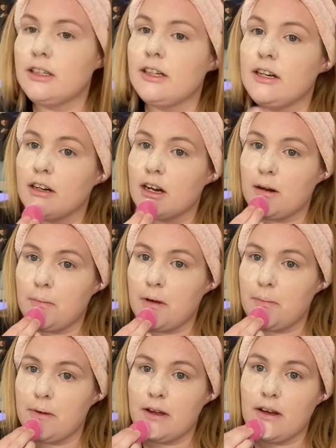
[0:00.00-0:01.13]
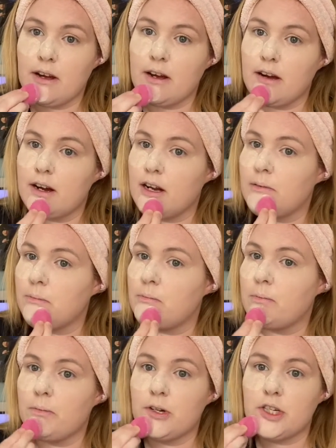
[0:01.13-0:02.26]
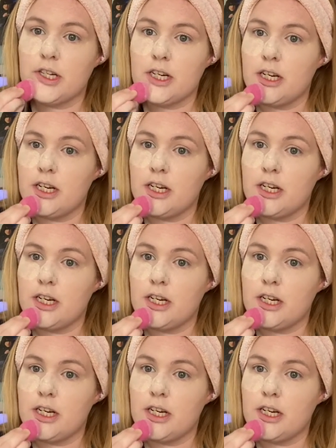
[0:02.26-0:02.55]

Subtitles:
Then I'm going to put a bit on cheek.